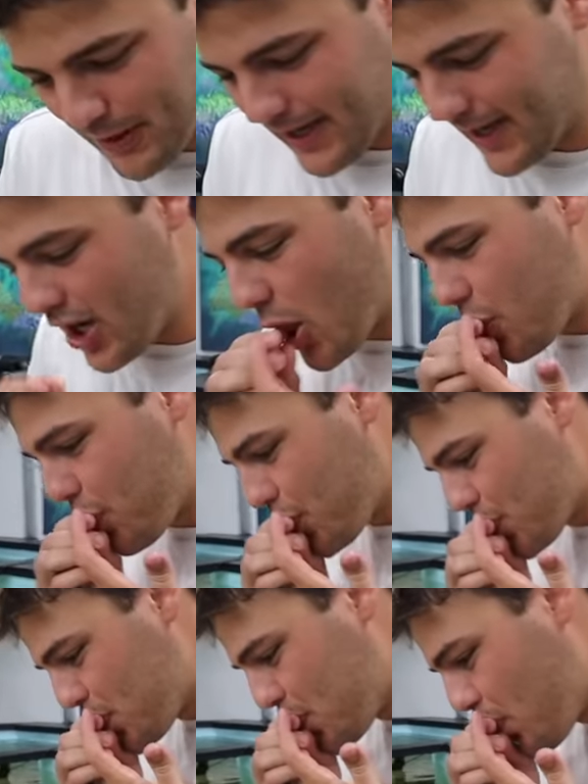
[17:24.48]
Bleeding. You're
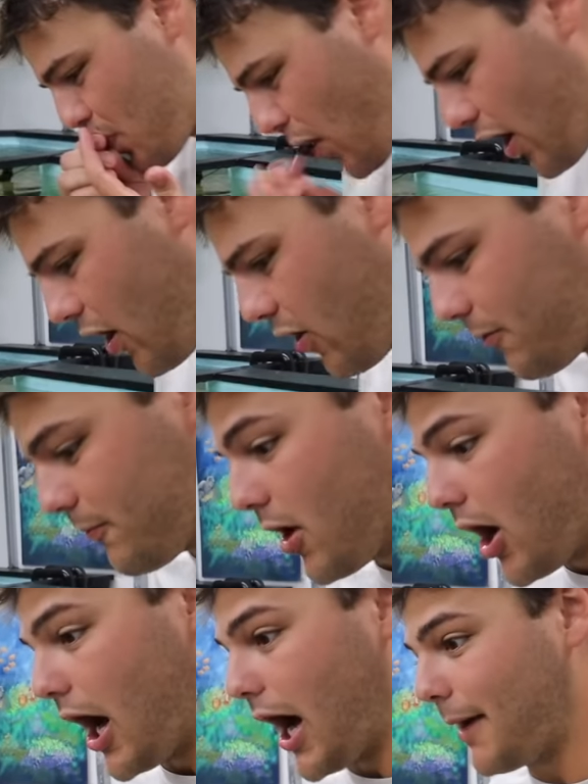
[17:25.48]
dead. Oh,
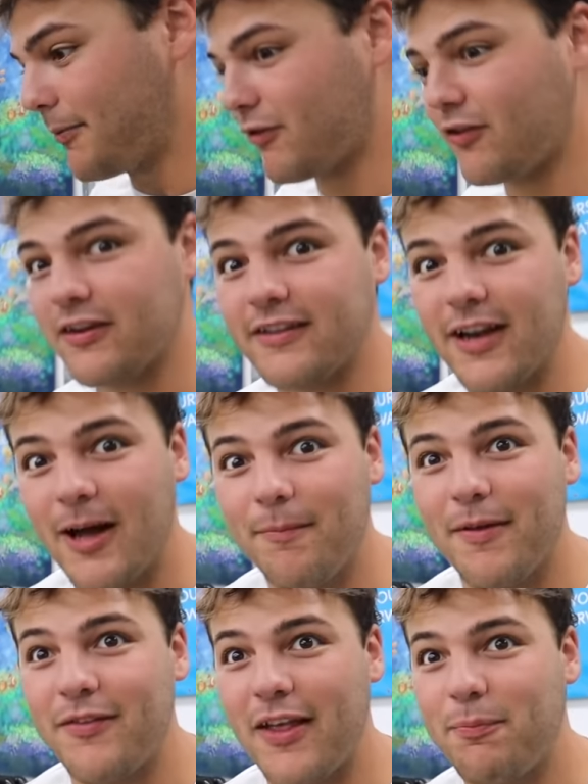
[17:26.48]
I just sucked it
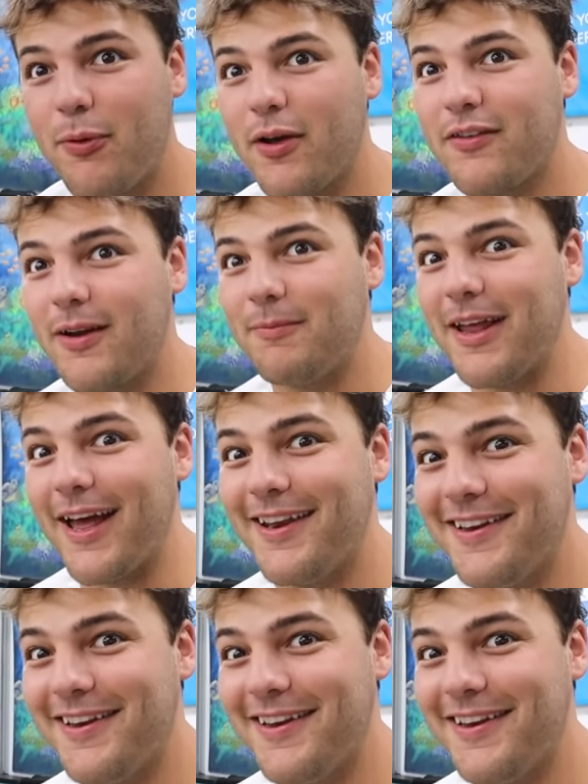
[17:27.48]
up. If that's poison, I'm dead.